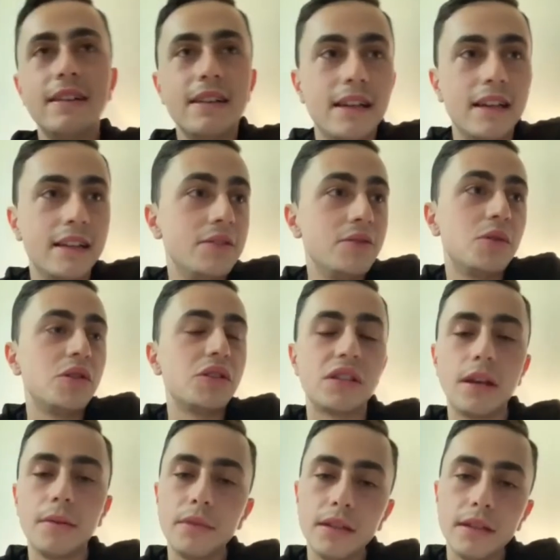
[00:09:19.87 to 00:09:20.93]
and it was just
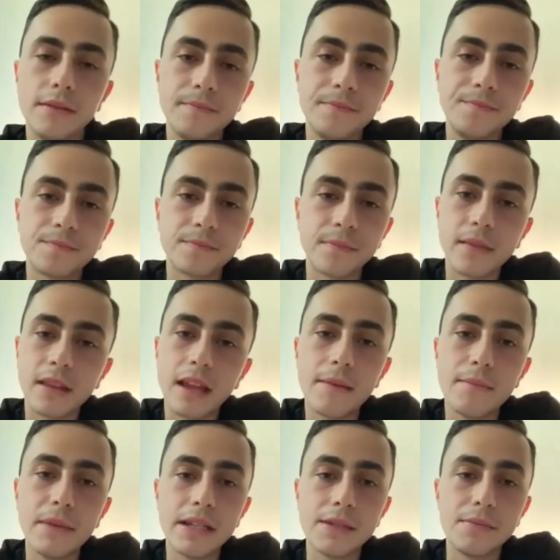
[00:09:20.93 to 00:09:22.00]
something
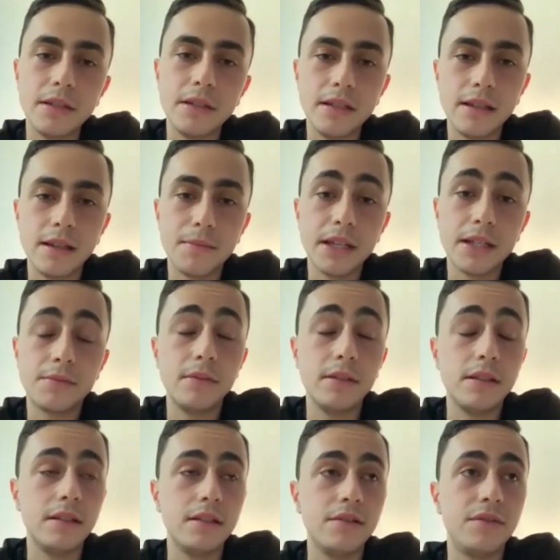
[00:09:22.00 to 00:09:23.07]
that makes
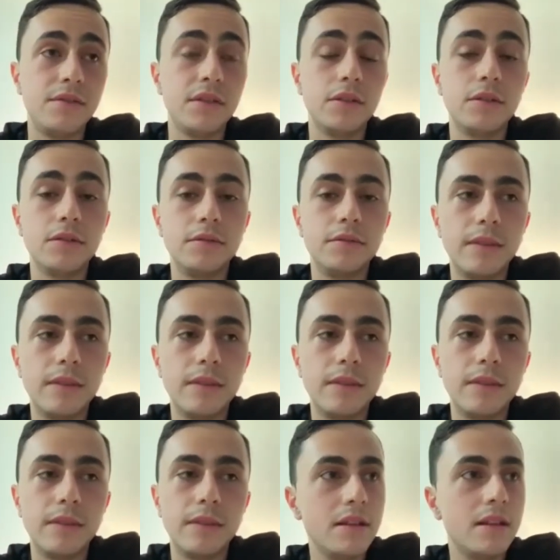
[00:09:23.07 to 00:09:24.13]
me feel
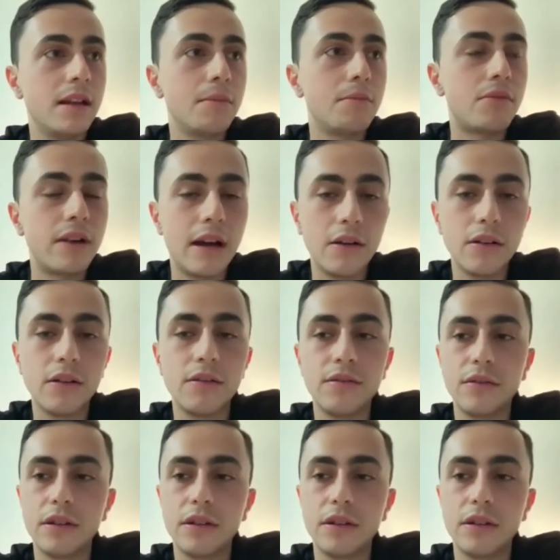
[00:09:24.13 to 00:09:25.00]
happy, that I'm proud of,